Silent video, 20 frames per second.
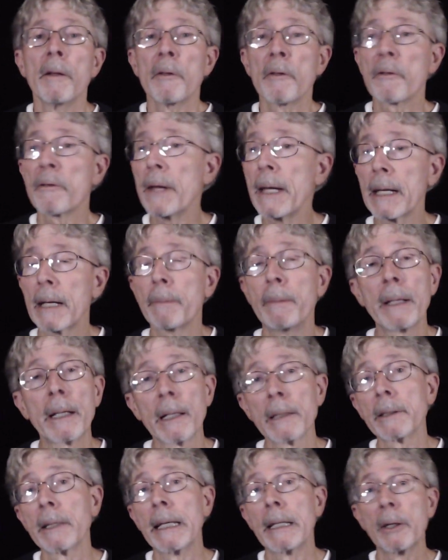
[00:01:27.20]
think
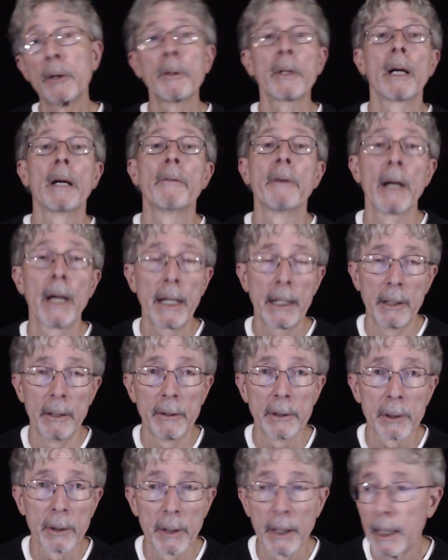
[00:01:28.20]
because they don't have high
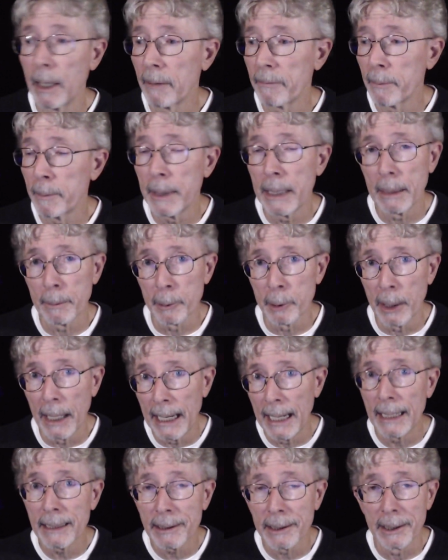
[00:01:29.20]
notes or they haven't been able
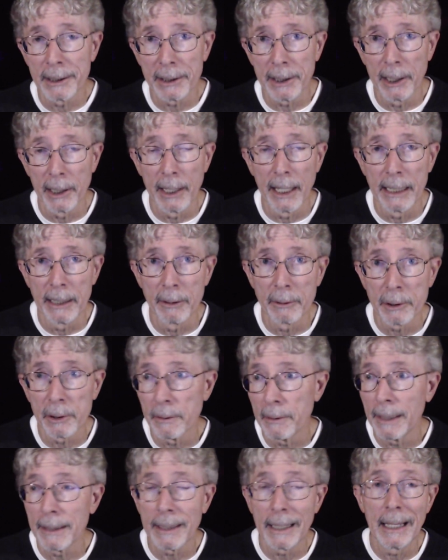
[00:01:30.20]
to access their high
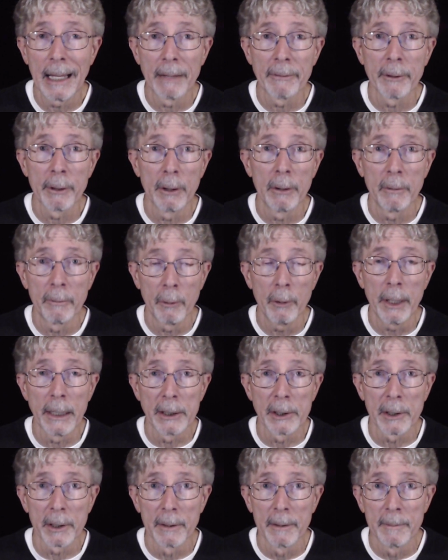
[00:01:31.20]
notes that they have a low
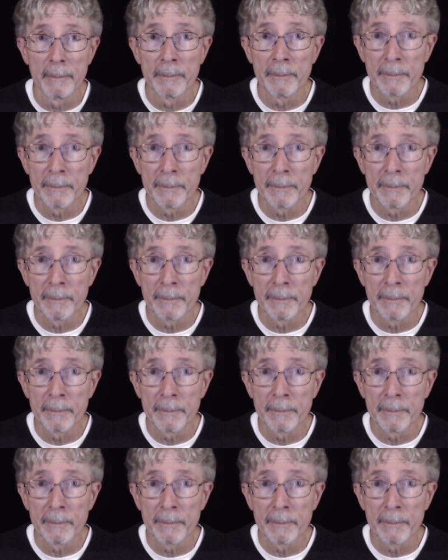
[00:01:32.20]
voice.